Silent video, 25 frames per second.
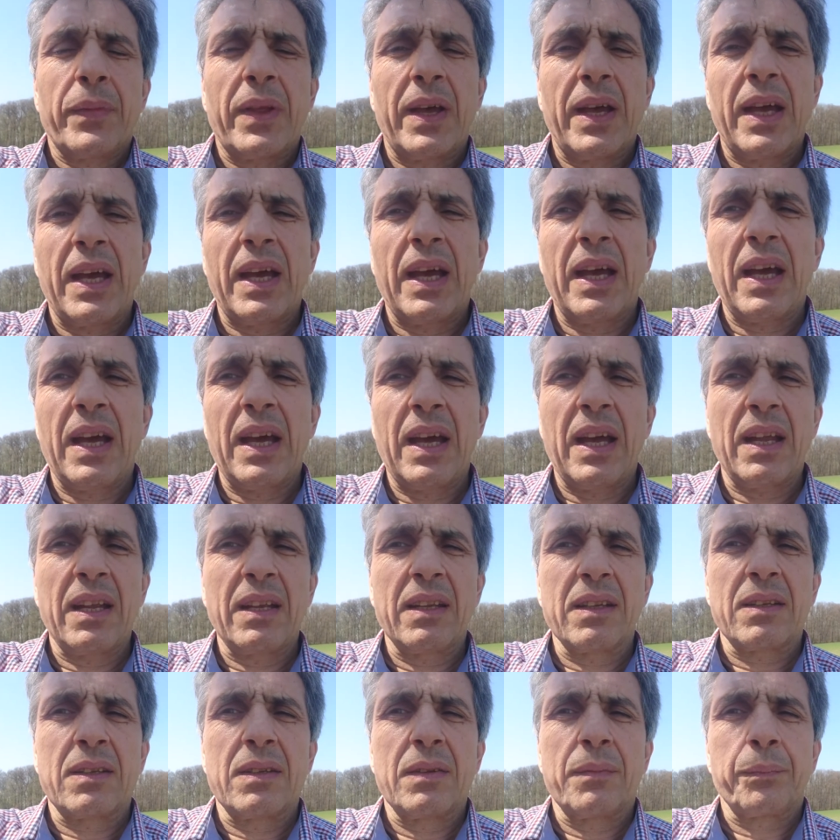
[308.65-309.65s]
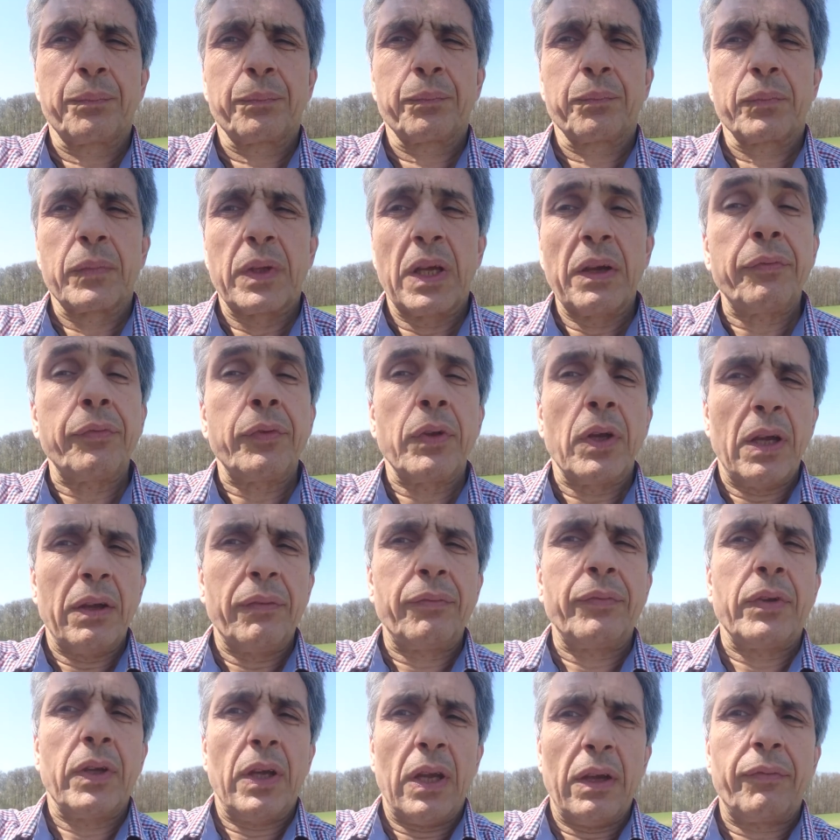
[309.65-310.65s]
And if,
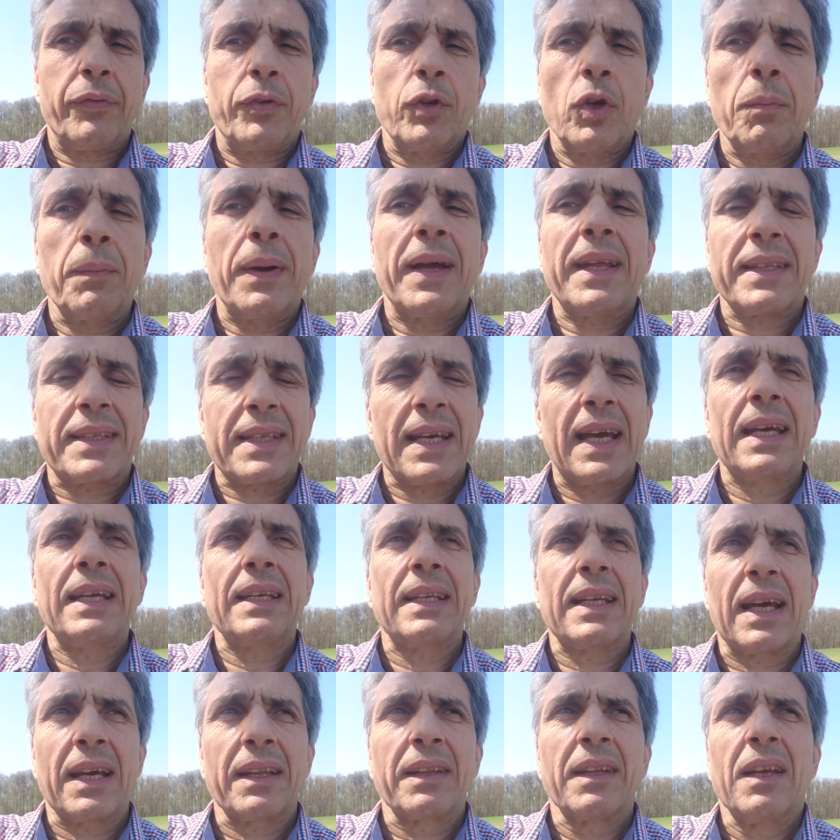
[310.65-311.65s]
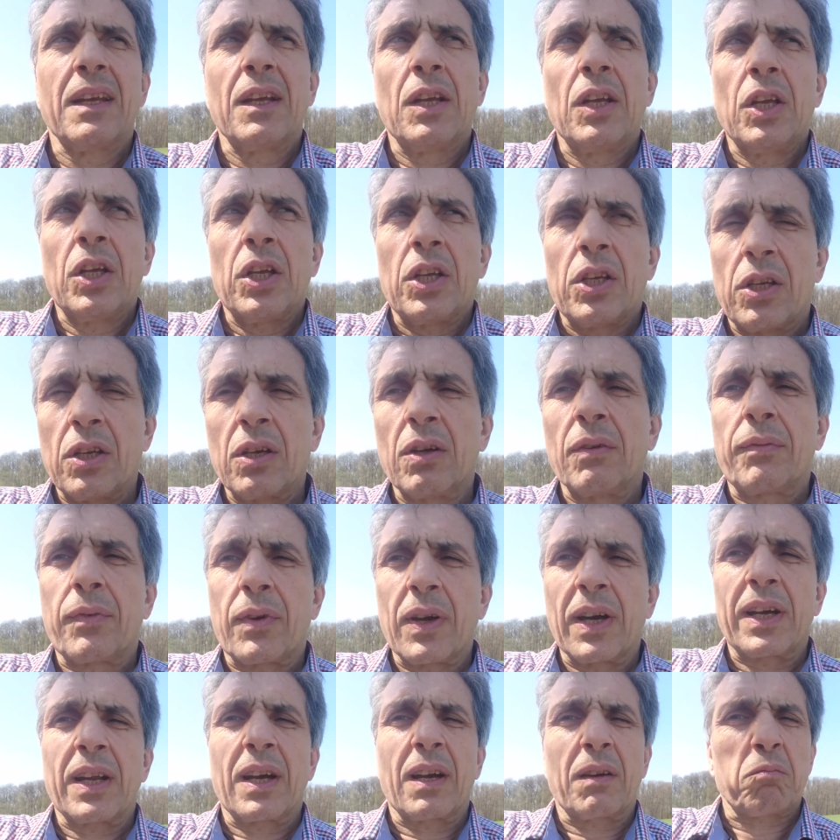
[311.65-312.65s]
if, if you maintain that, you've
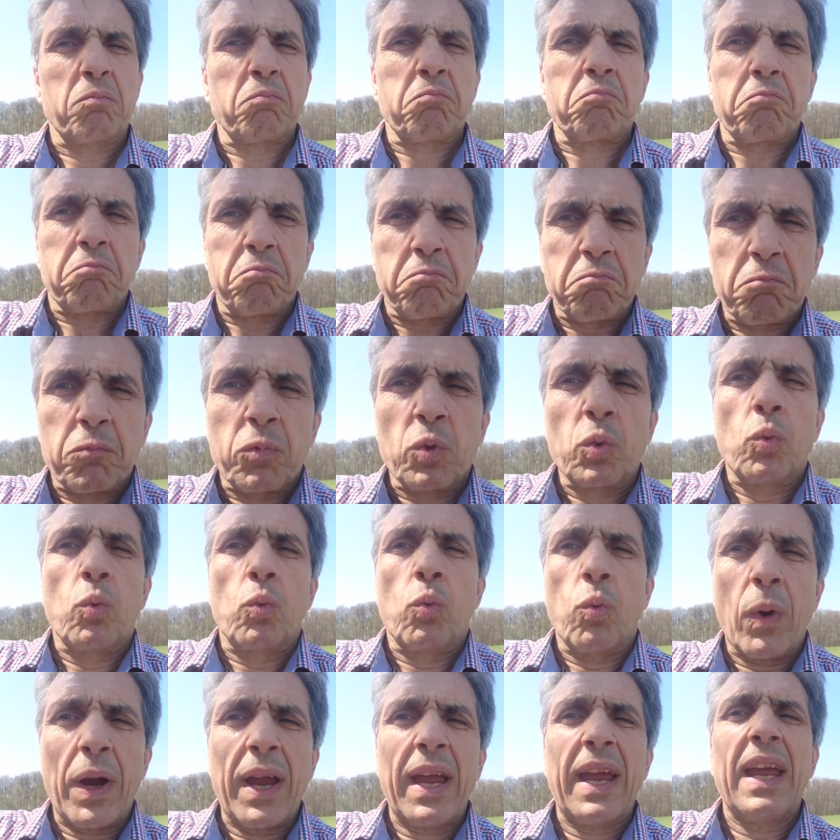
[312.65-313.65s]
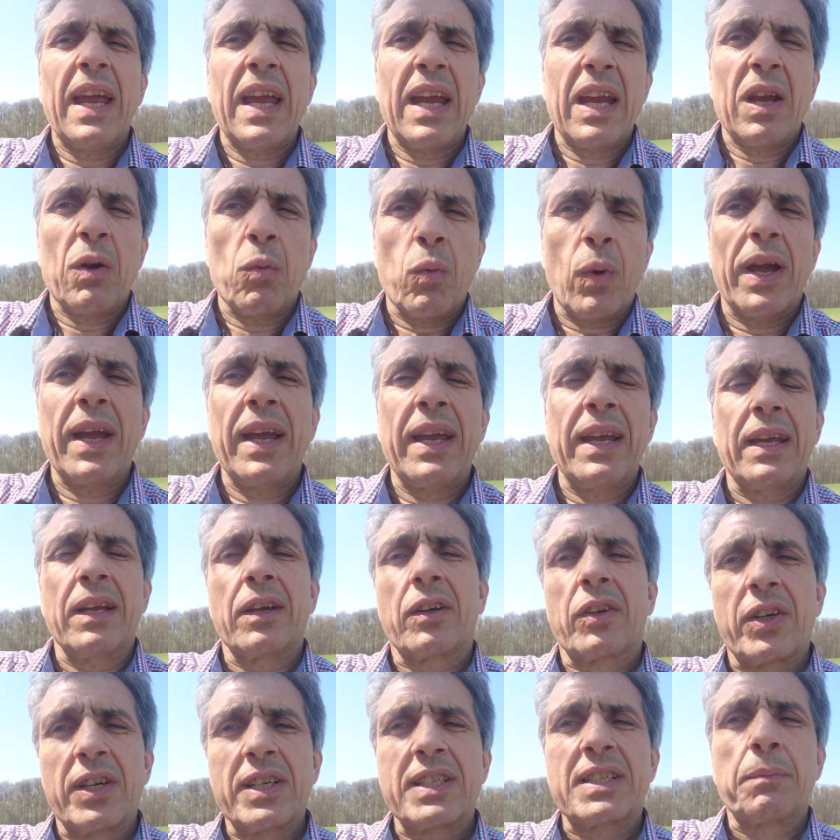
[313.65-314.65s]
got a way, way
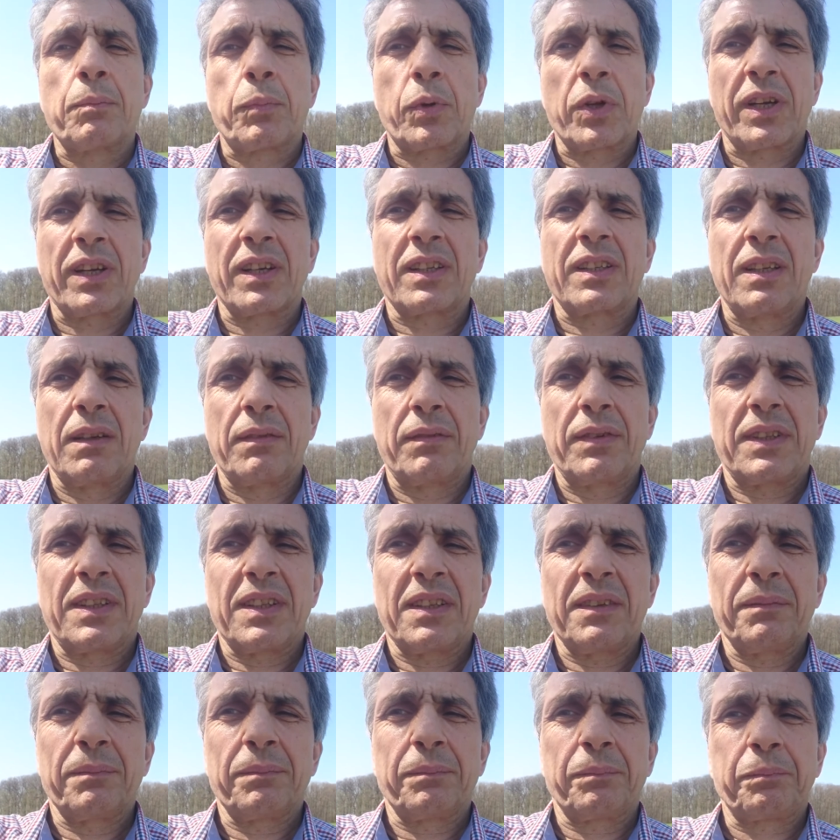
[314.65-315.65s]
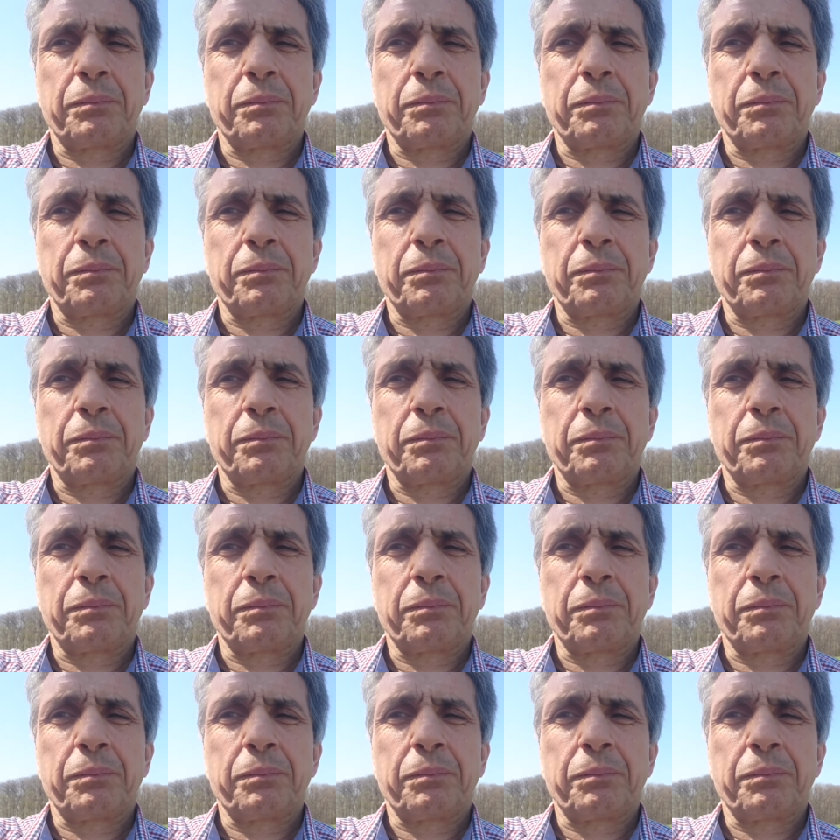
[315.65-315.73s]
increase in productivity.